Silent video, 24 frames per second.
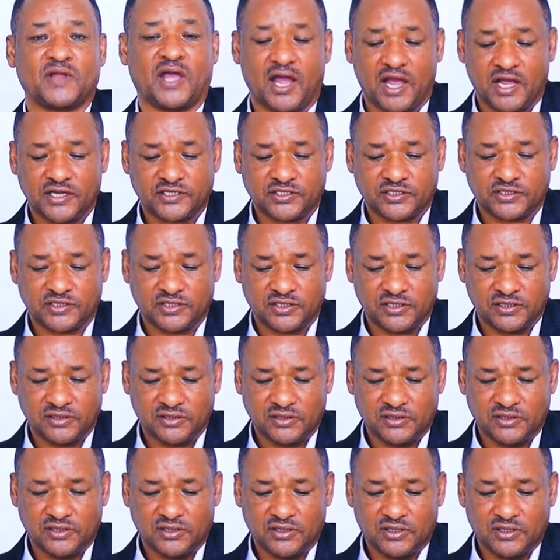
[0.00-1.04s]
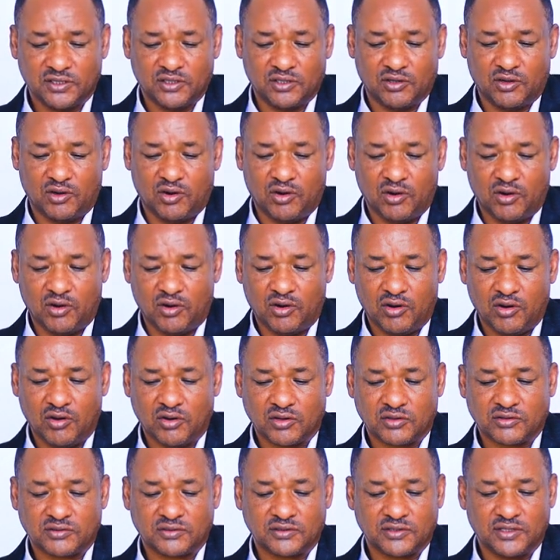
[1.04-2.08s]
ask
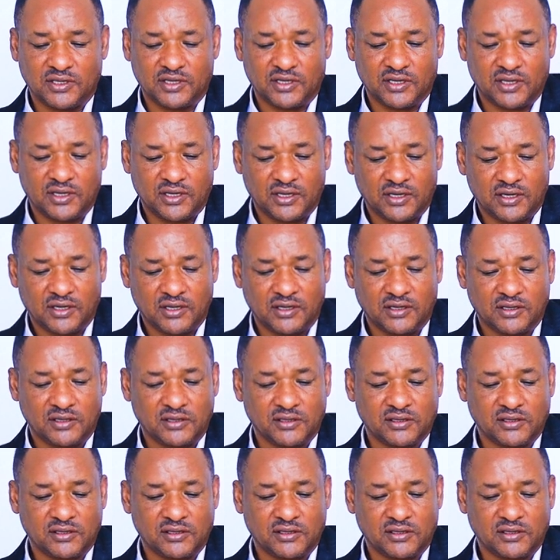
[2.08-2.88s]
or